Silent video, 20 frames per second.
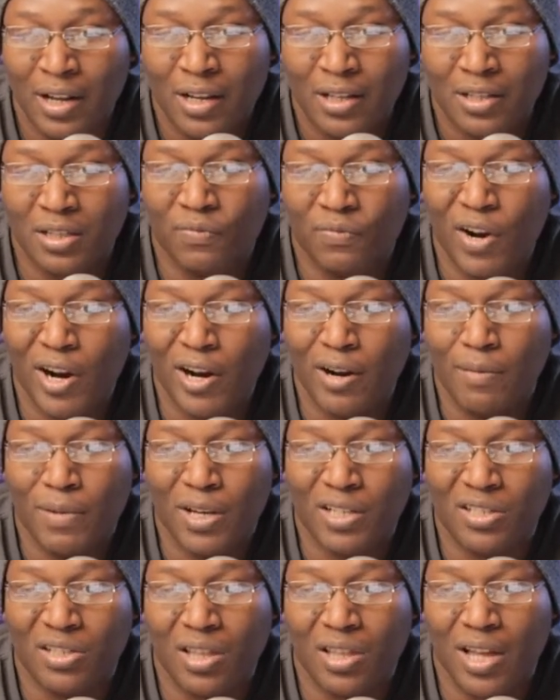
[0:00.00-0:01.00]
So it's very
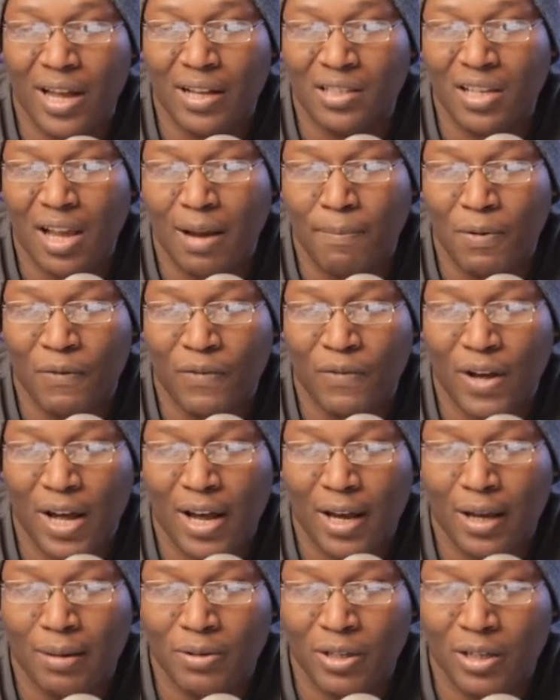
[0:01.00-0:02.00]
much that type of
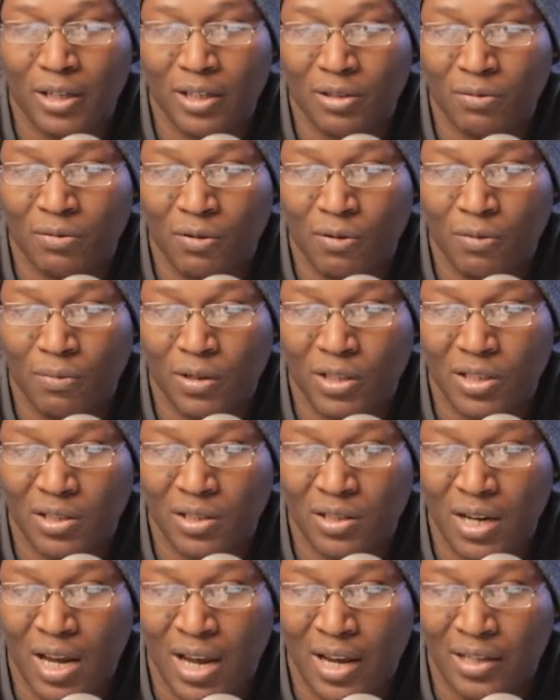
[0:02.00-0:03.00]
vibe in his room, which
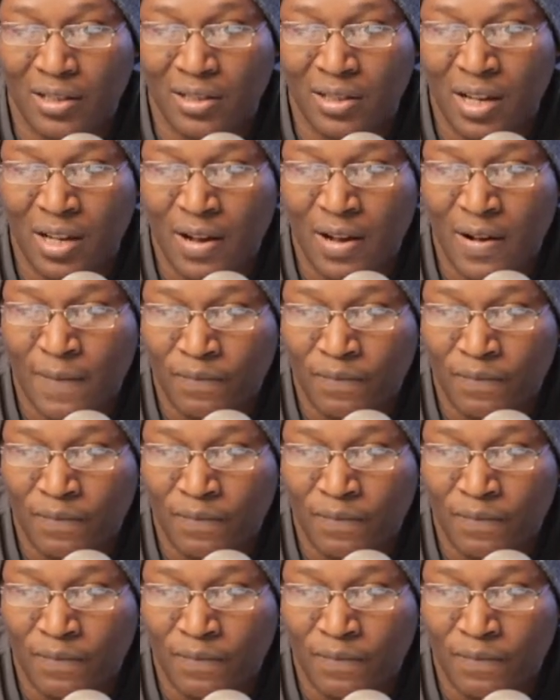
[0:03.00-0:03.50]
is nice.